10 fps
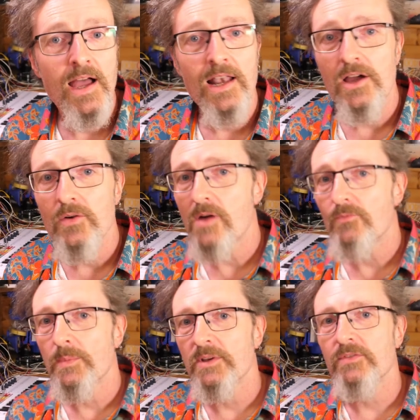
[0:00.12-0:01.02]
Hello, I'm
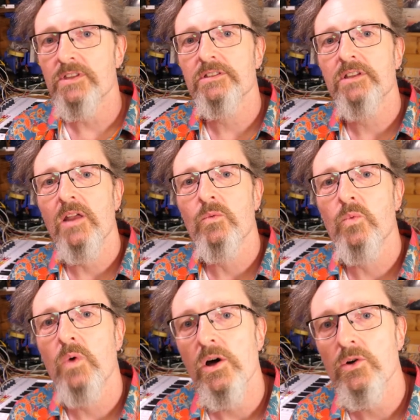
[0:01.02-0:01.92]
Robin Vincent
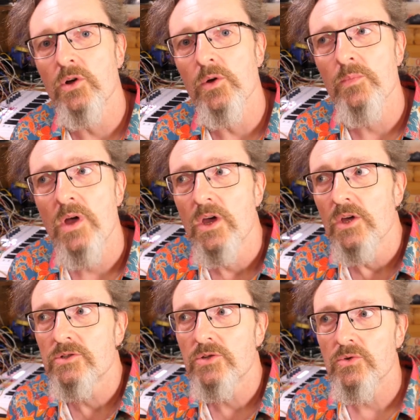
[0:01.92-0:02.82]
and welcome
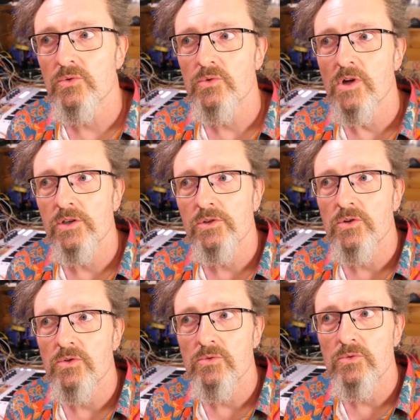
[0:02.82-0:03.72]
to a
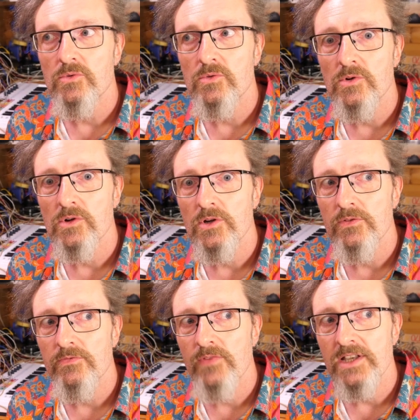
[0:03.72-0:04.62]
new
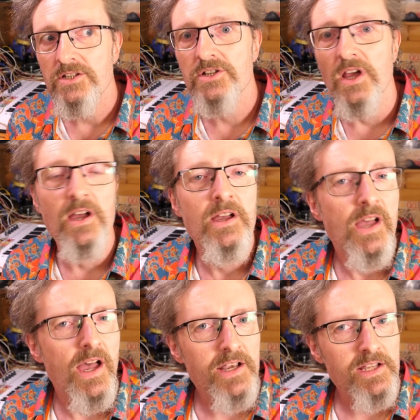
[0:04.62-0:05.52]
adventure,
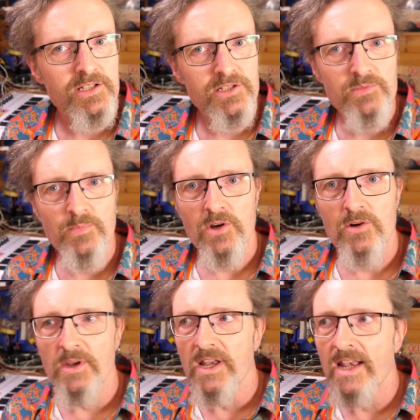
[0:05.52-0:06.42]
an
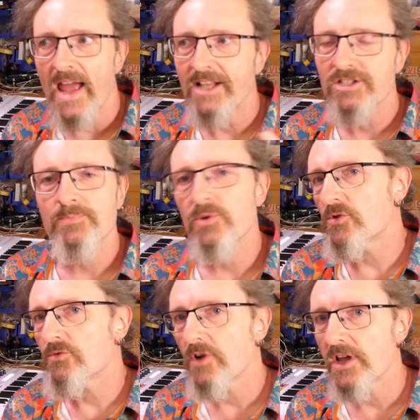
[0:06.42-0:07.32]
experiment, an
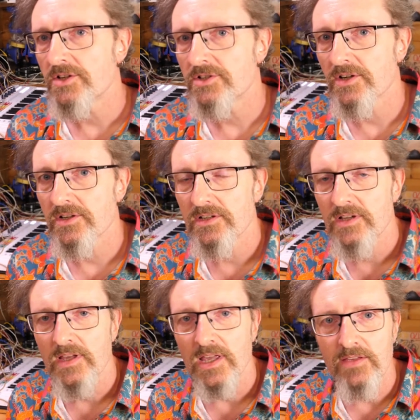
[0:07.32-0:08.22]
exploration,
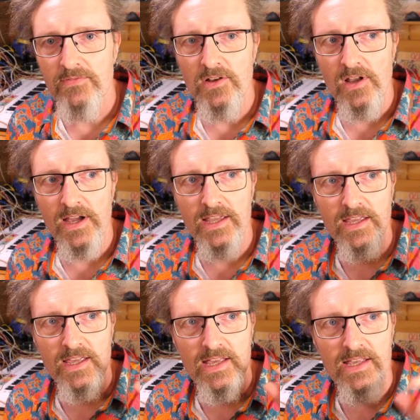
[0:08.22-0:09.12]
if you
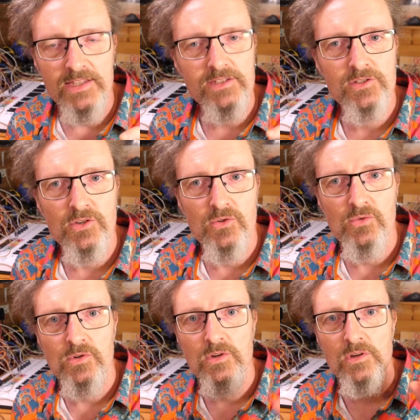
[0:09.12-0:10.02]
like,
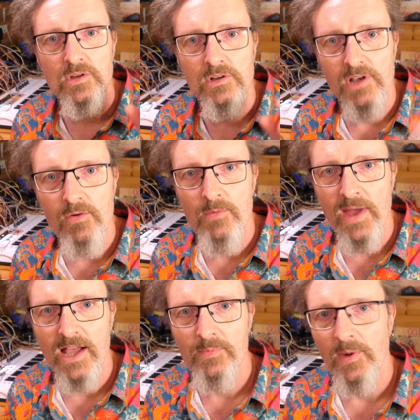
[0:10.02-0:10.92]
into lower
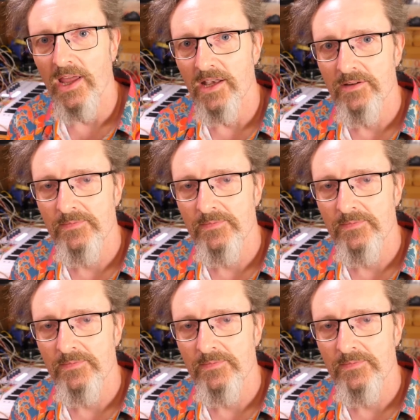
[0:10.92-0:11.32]
back pain.